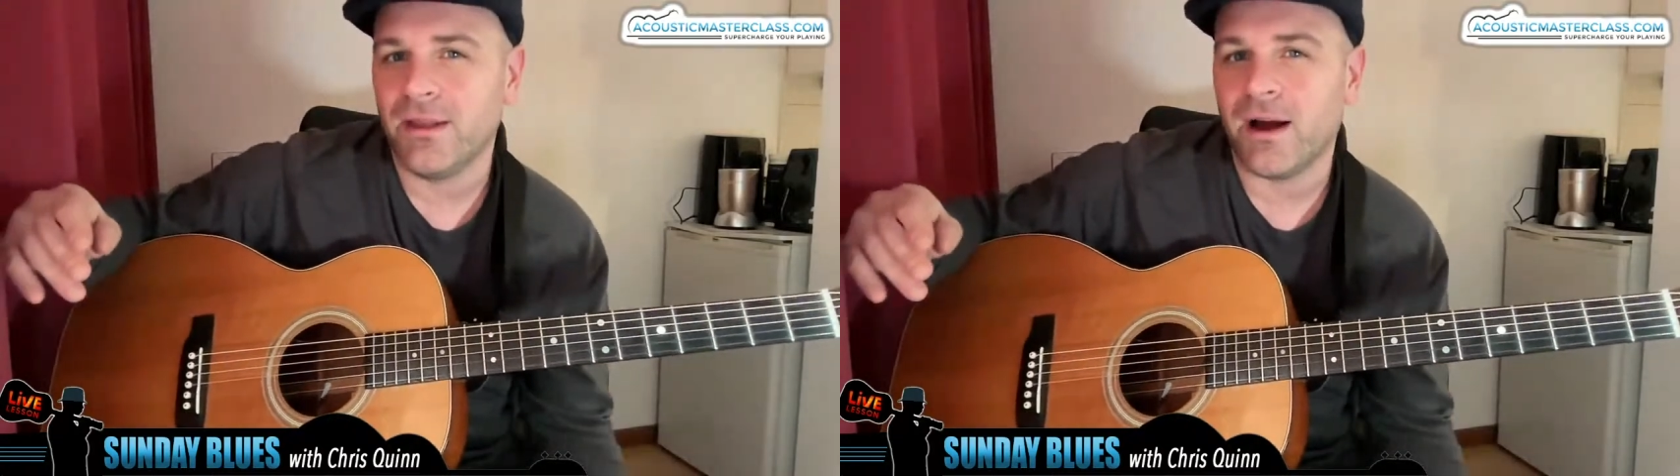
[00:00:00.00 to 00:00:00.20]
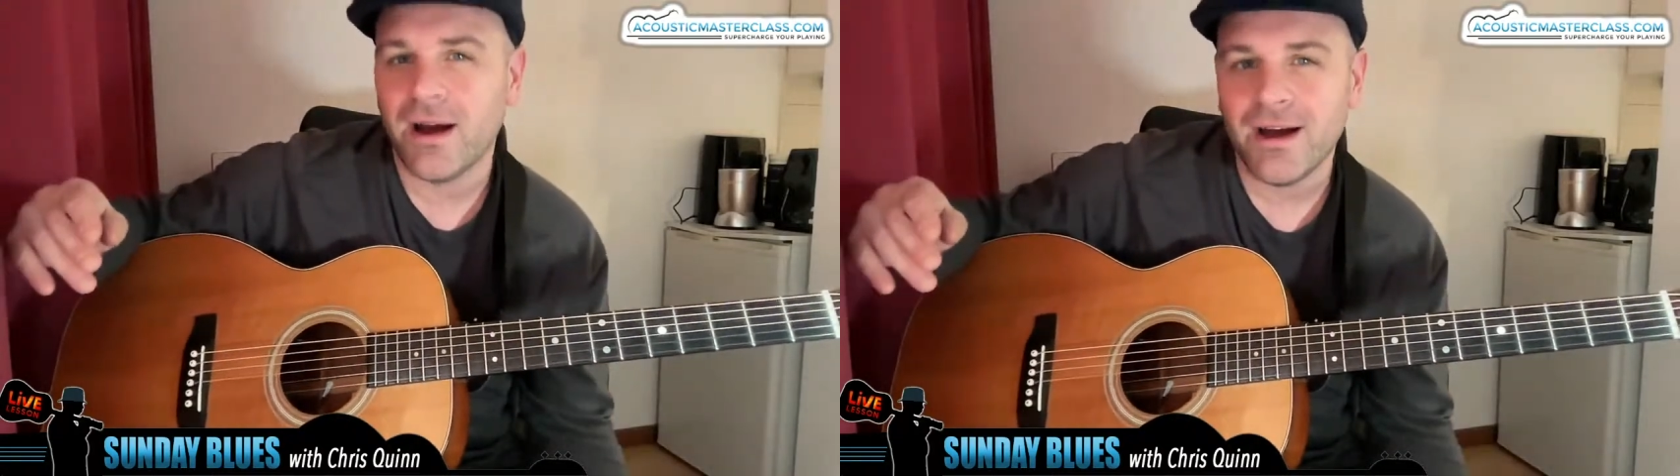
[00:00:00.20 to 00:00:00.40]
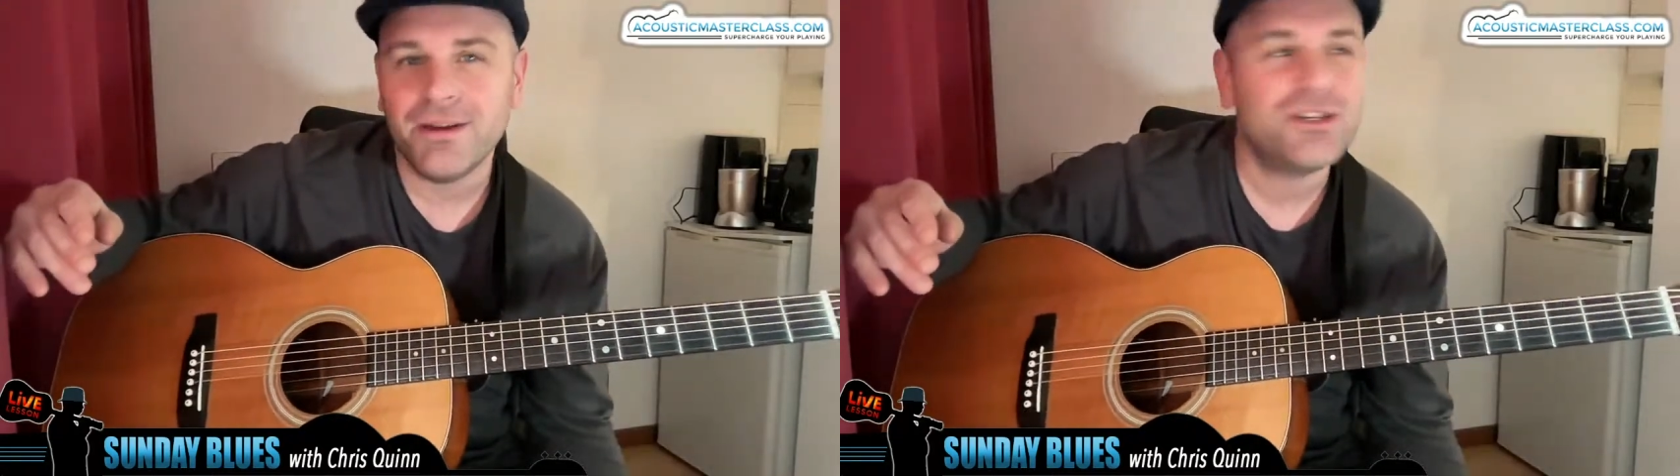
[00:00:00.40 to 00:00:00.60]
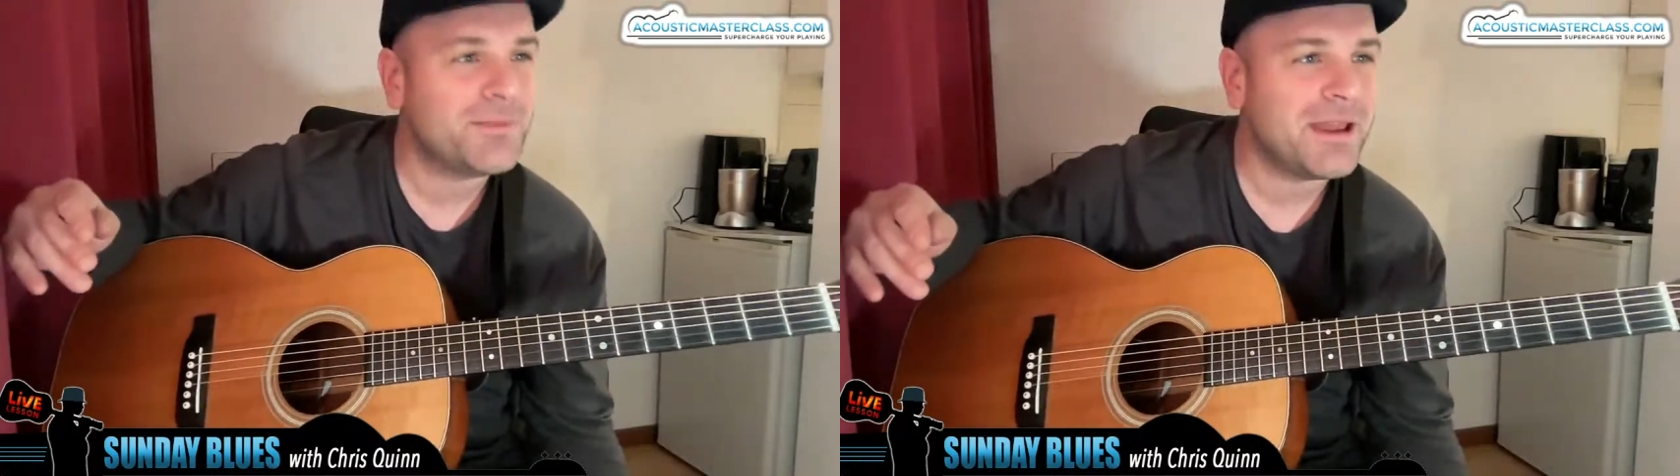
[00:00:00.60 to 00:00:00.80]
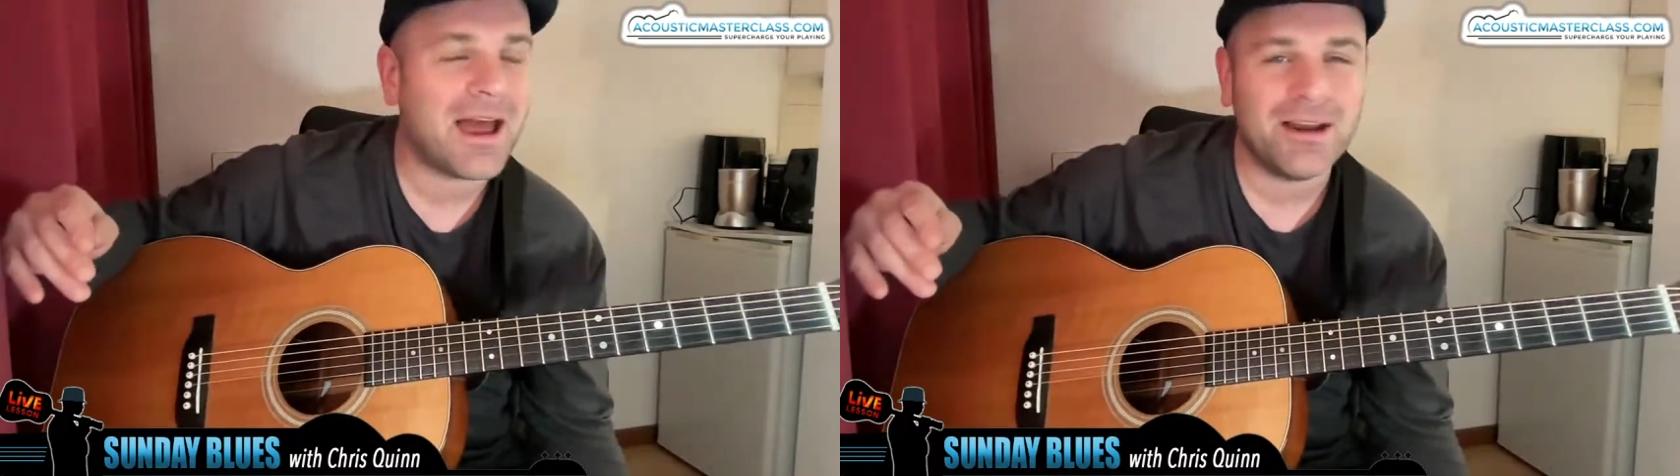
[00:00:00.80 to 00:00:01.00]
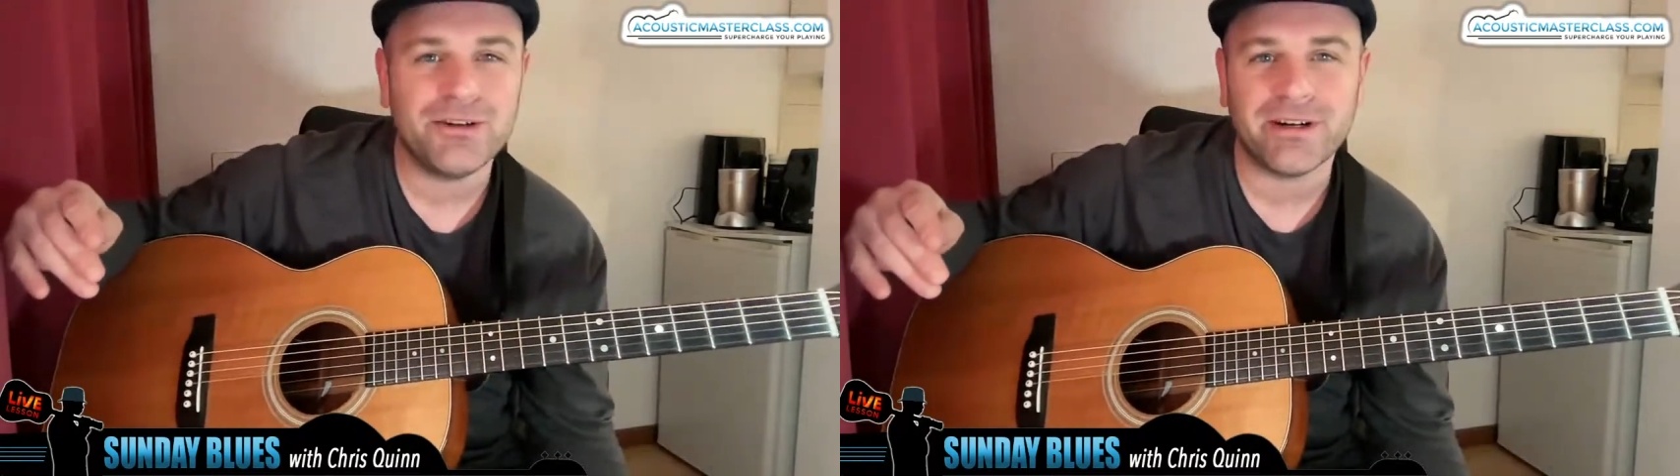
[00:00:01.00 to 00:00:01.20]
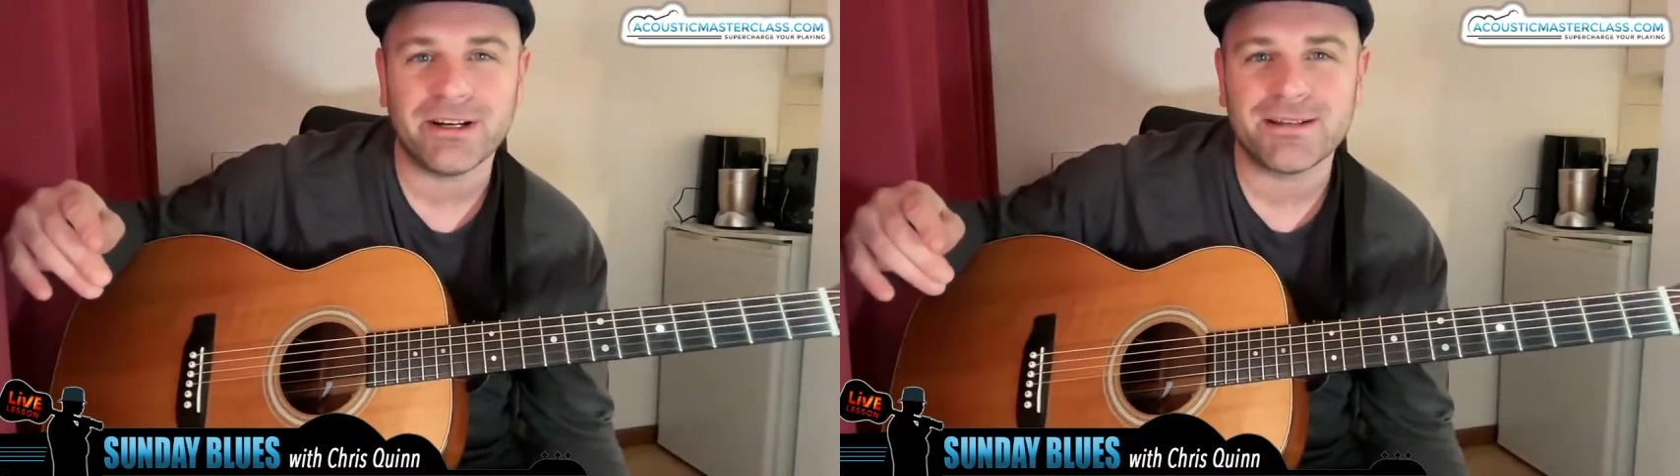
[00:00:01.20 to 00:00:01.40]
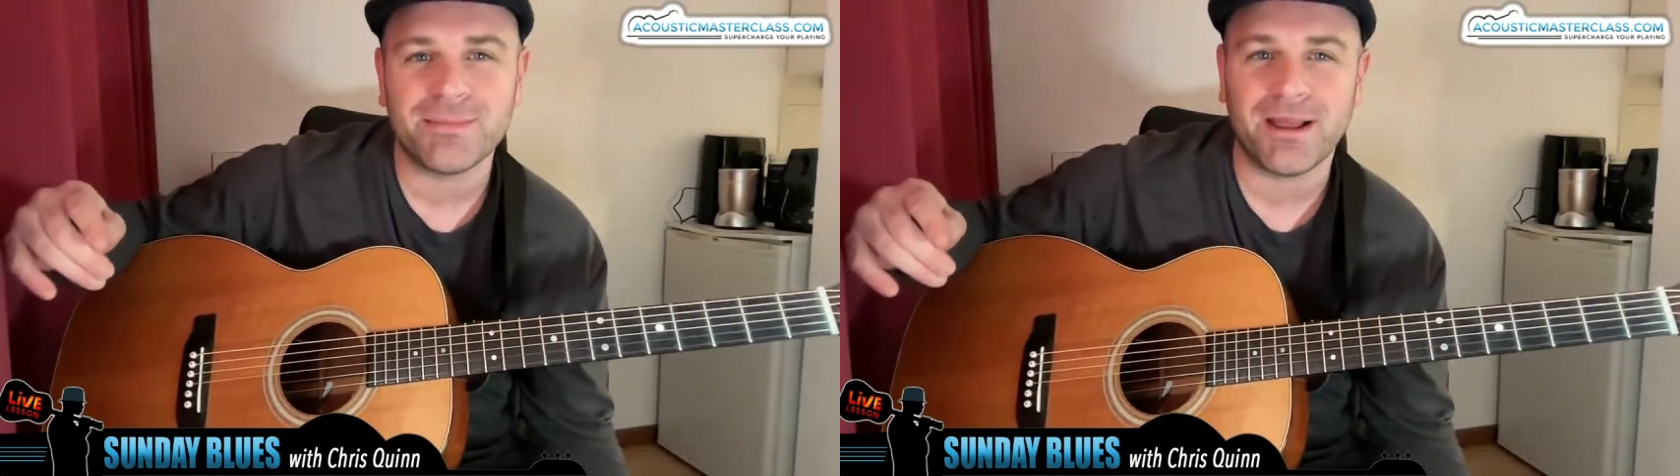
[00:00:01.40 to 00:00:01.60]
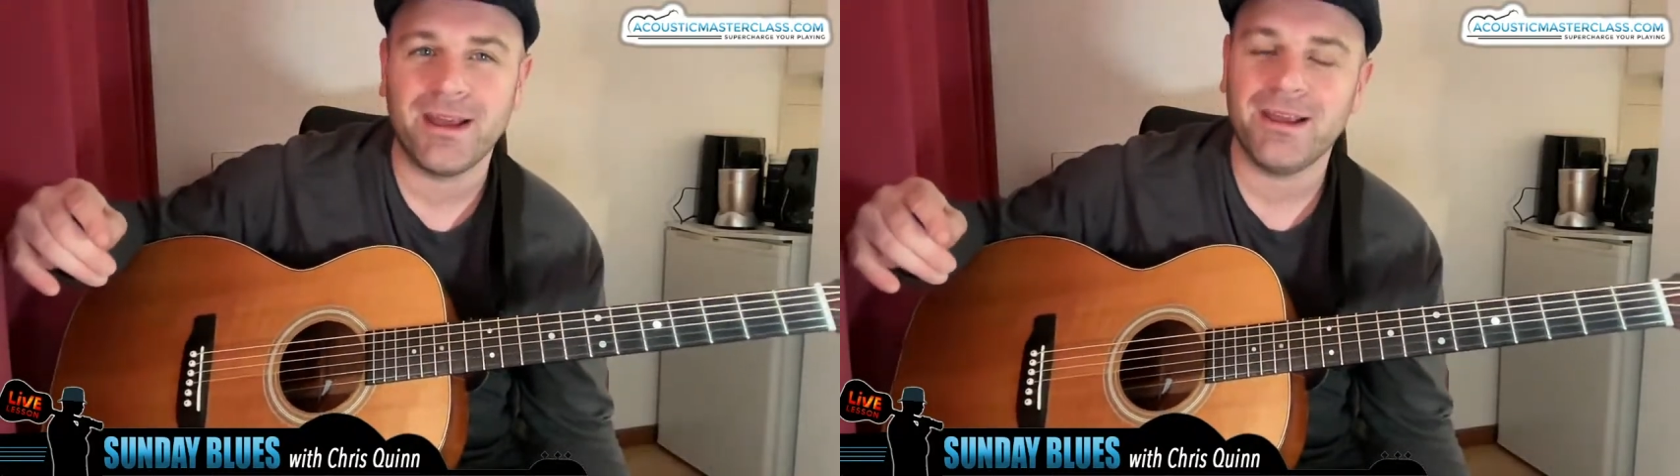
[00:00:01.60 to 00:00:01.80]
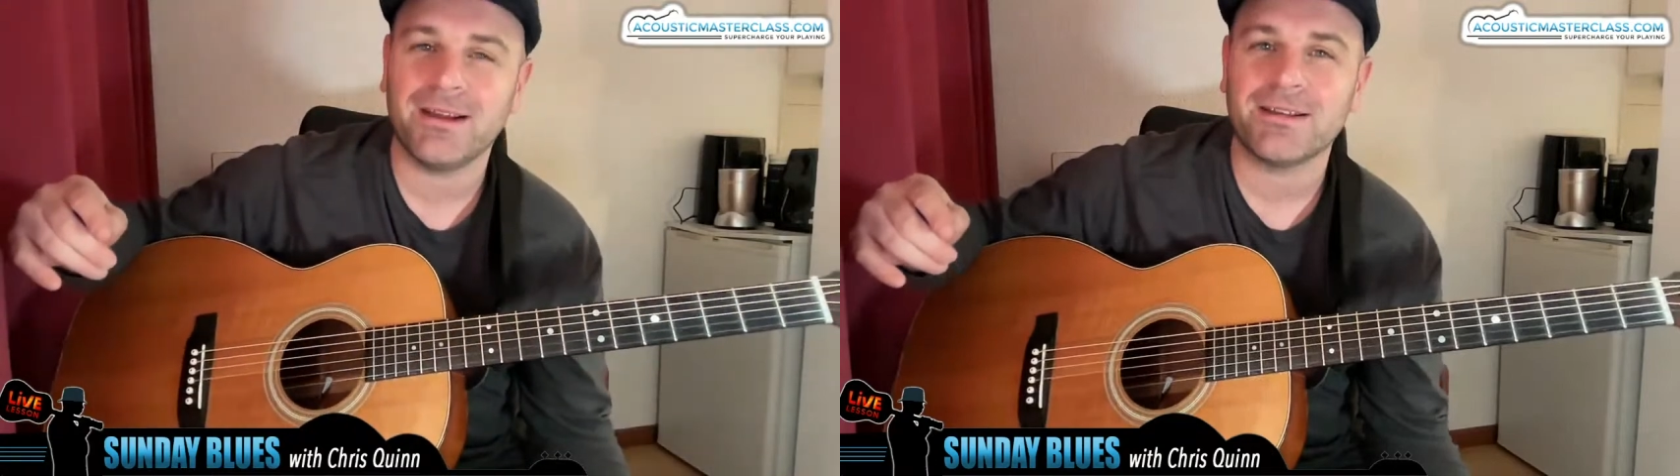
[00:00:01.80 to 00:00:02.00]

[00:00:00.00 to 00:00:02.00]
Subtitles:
heard Jimi Hendrix playing